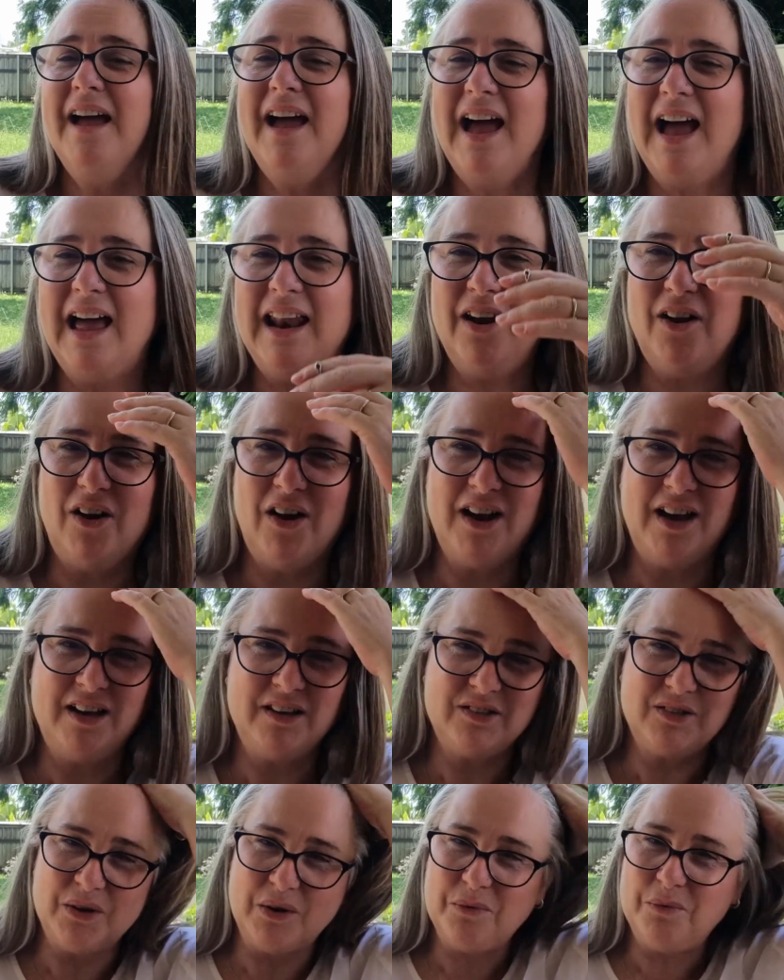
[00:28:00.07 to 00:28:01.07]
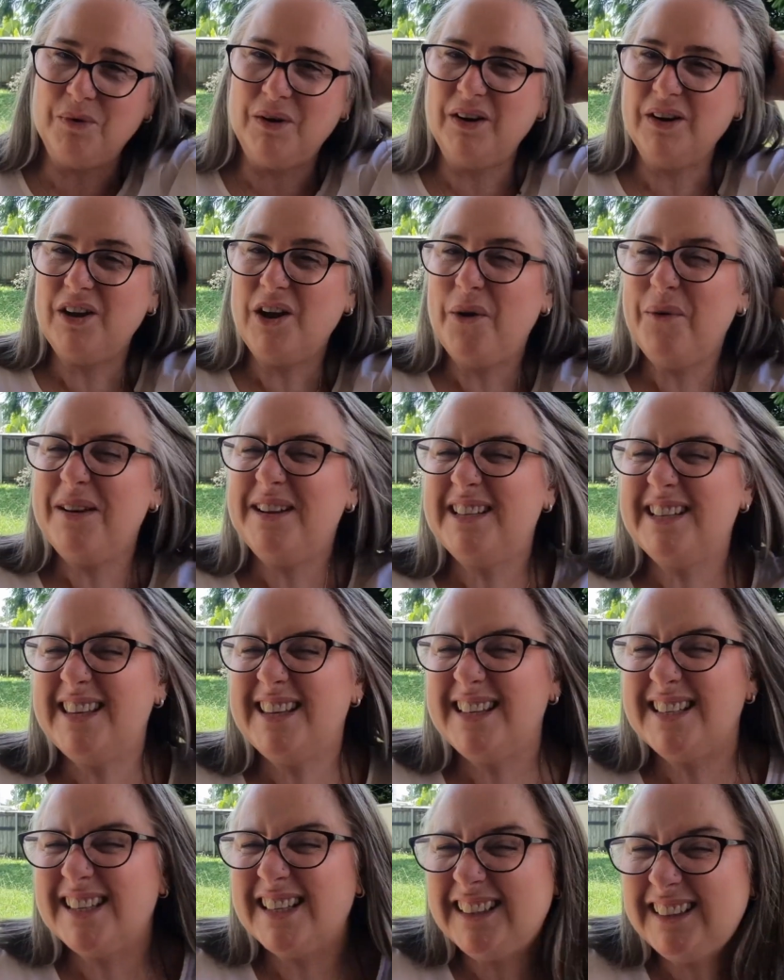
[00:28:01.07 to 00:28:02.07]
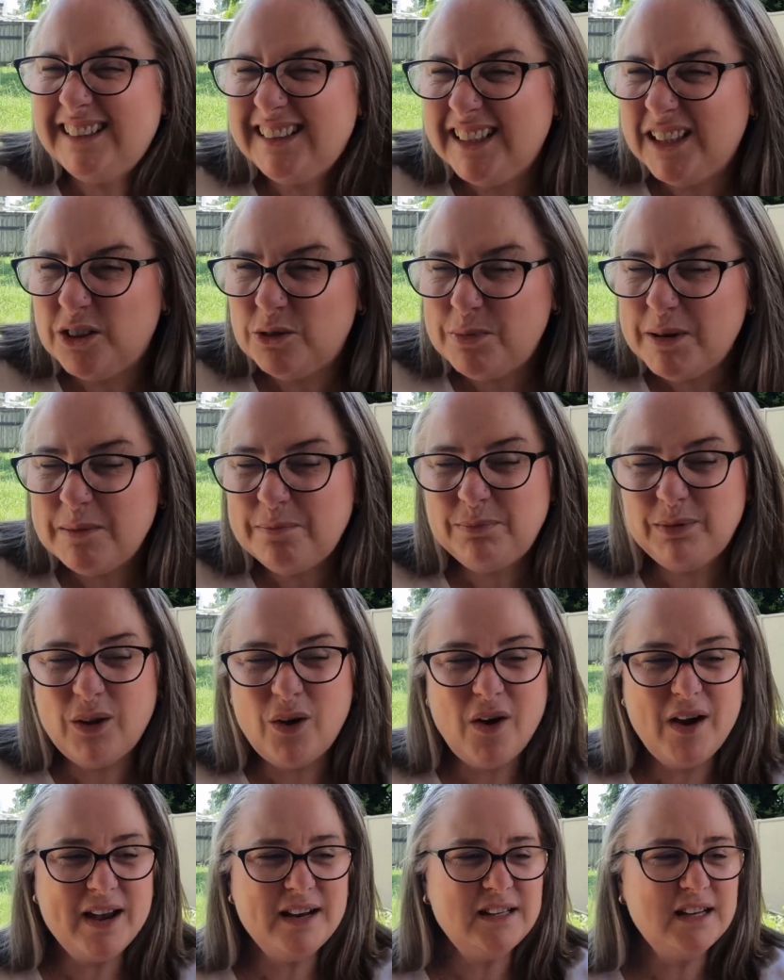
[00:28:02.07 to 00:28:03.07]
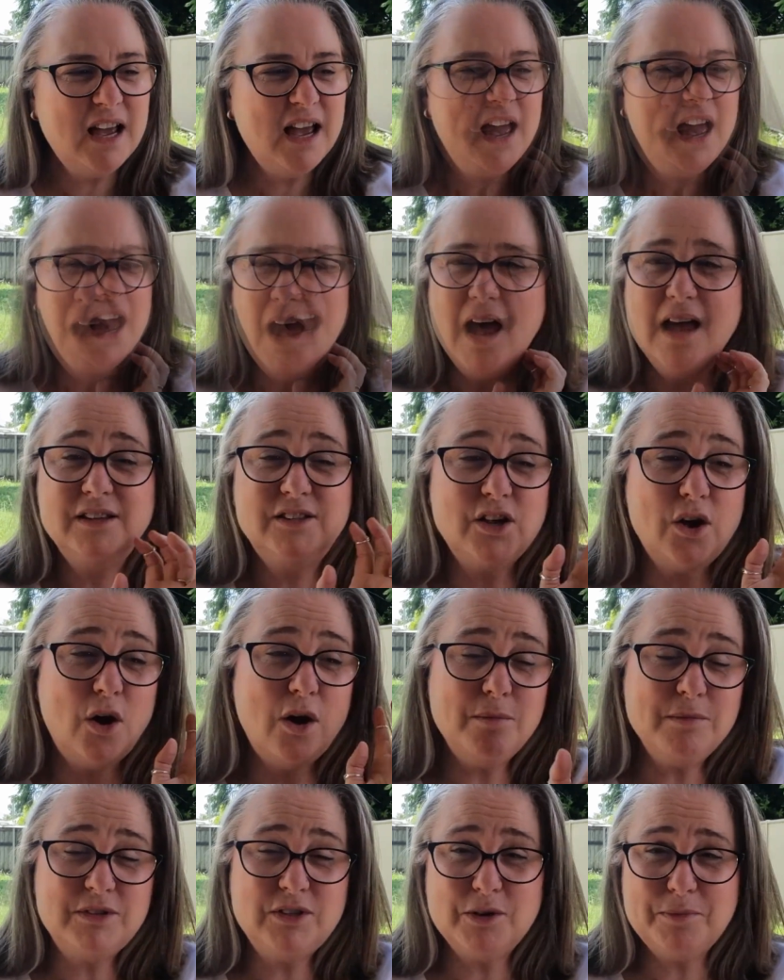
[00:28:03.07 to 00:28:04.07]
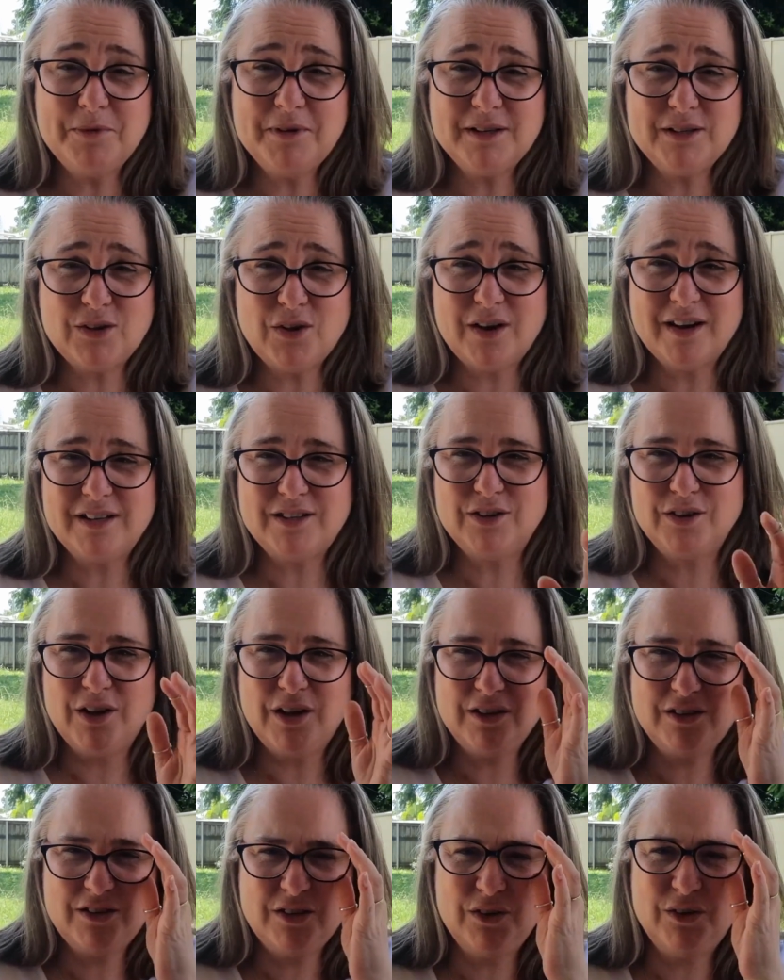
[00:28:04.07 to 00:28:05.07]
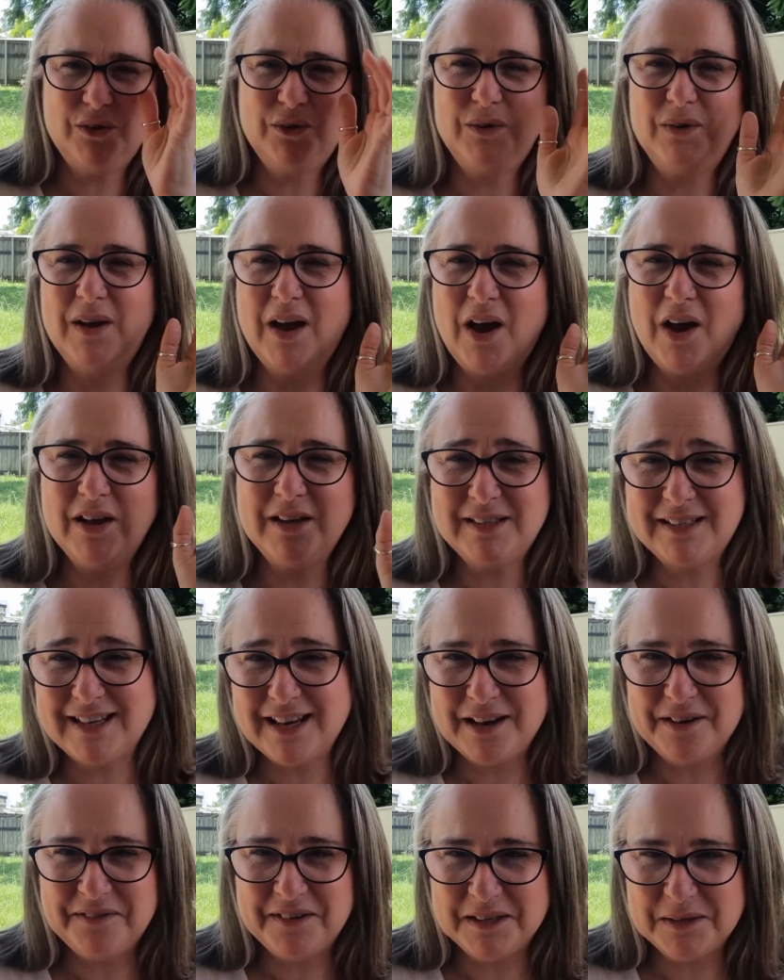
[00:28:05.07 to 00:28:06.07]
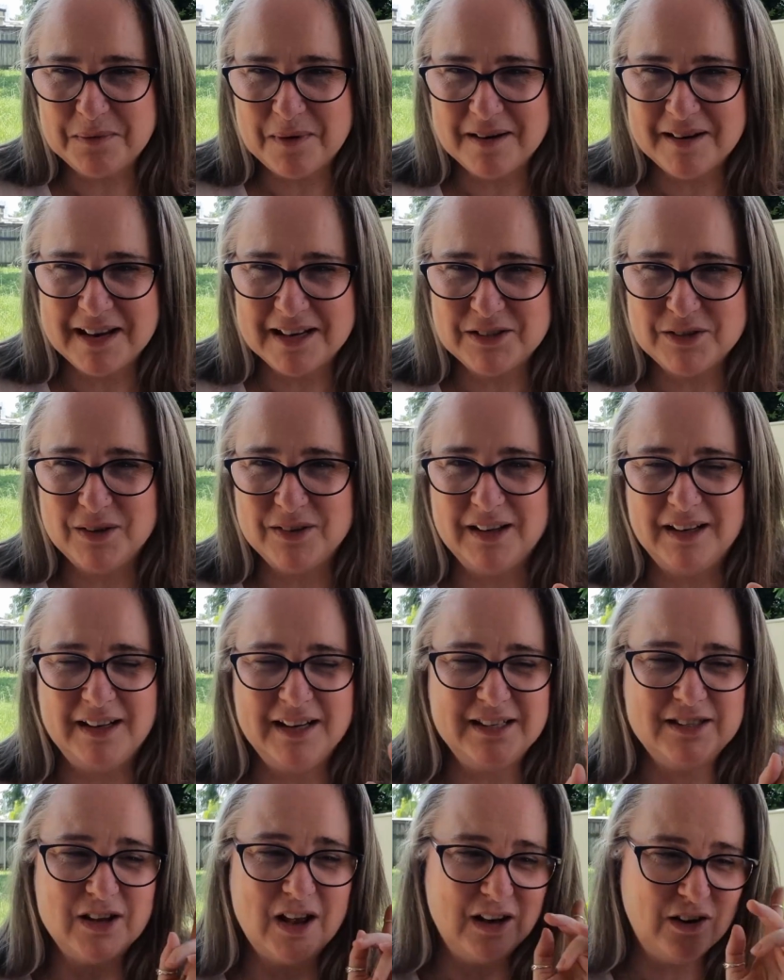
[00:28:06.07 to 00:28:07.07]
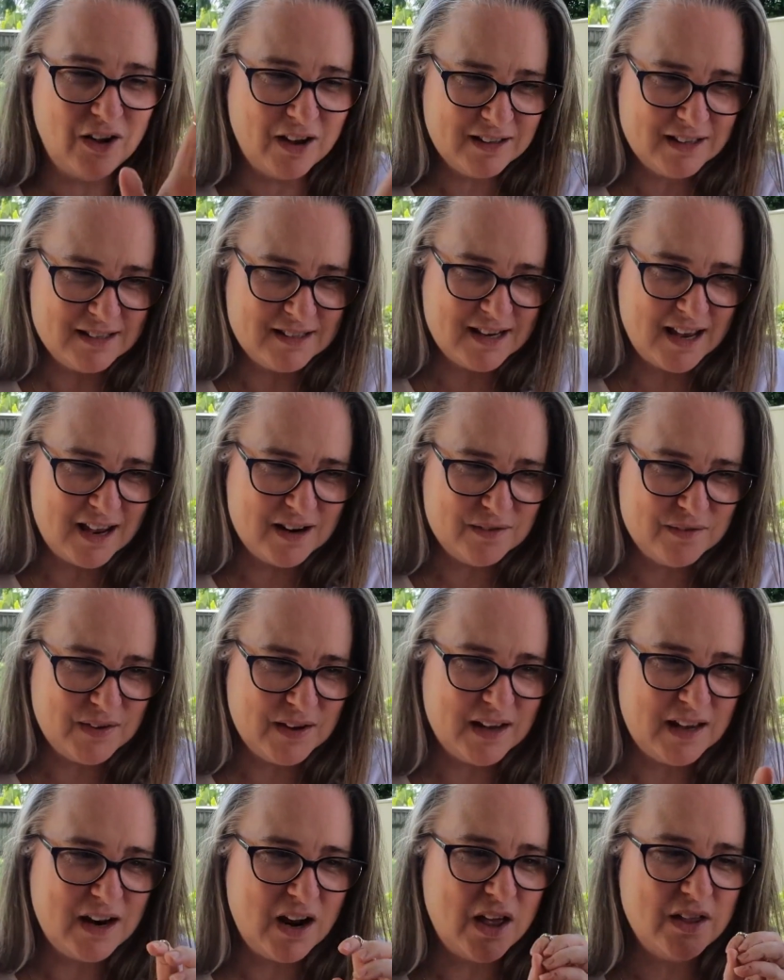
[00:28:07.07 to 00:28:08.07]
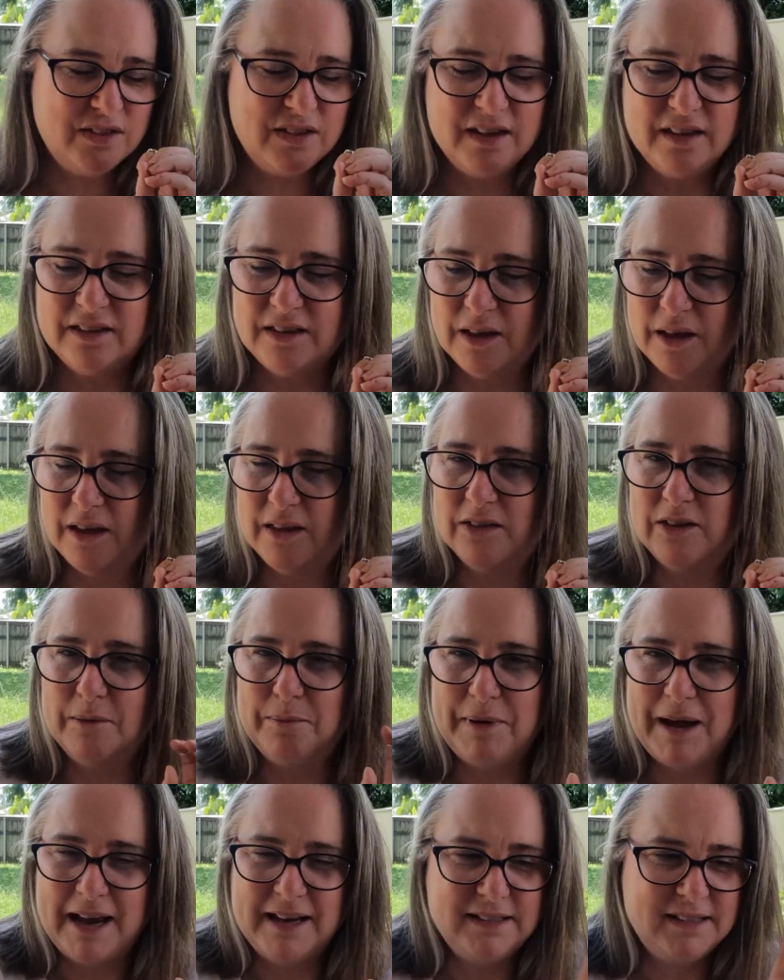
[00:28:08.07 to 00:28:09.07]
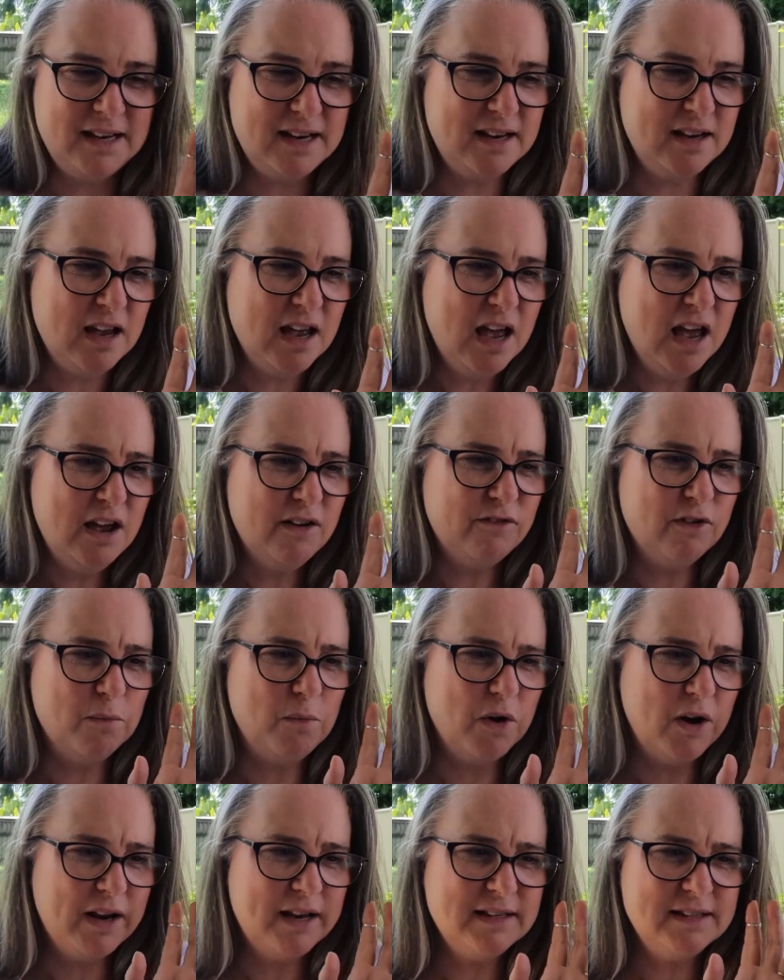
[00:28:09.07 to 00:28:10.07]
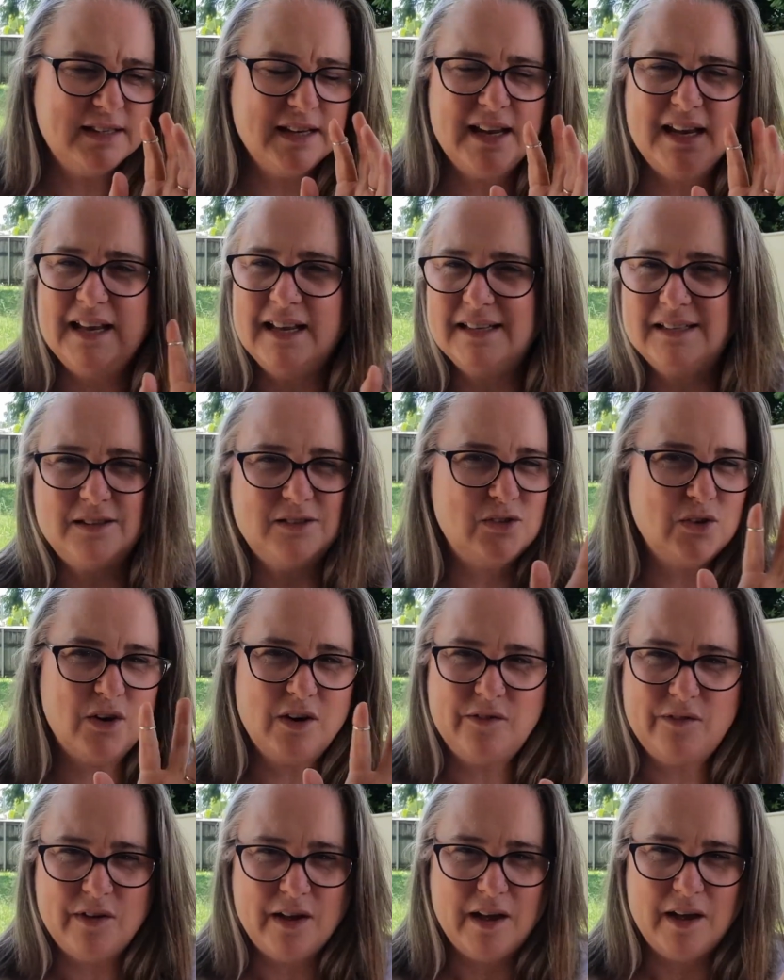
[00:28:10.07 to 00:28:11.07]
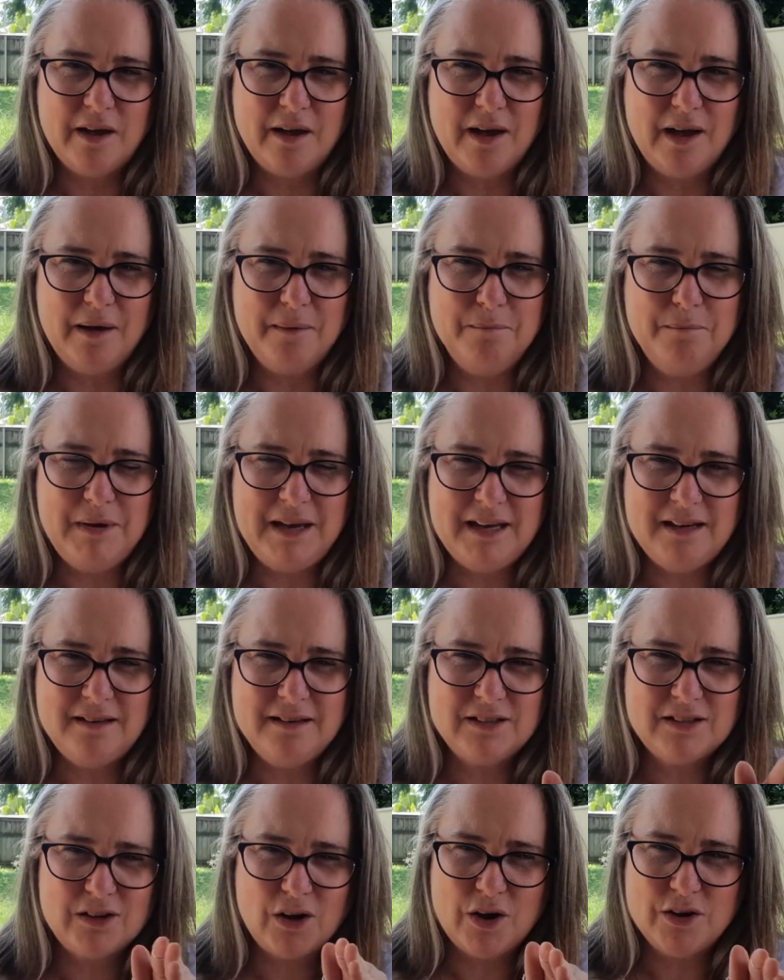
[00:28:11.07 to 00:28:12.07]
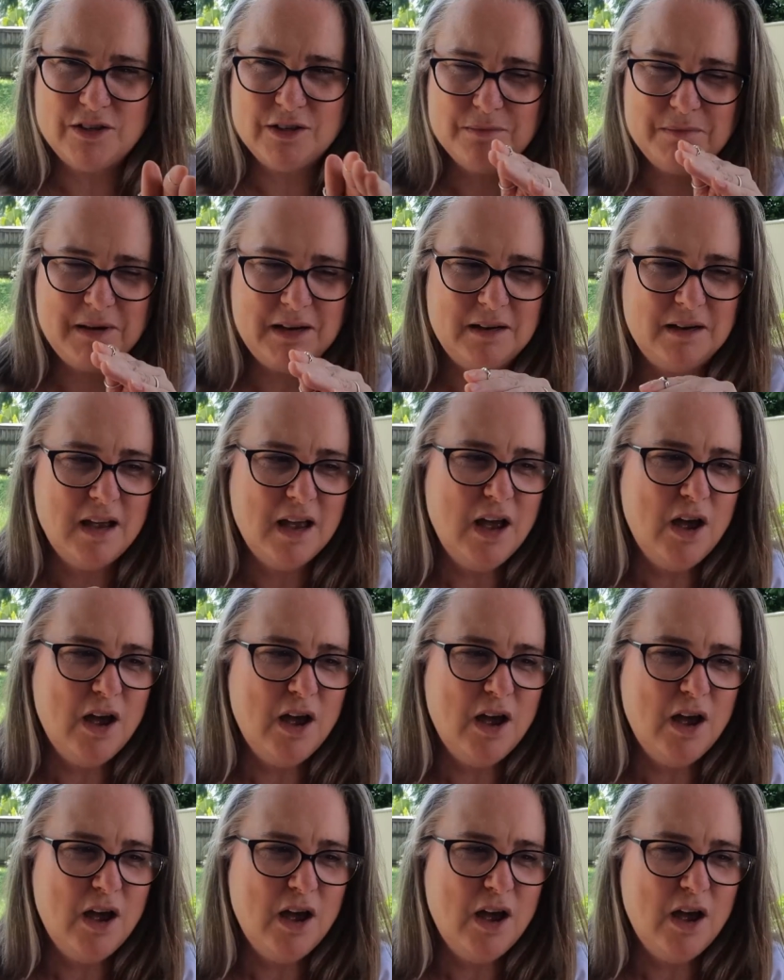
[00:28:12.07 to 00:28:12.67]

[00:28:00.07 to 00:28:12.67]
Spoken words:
and I sort of want to go into this a little bit blind. So I'm super excited to see if this one gets on the list. I like the sound of it. I think that the pacing, from what I can see, it's sort of a slow to mid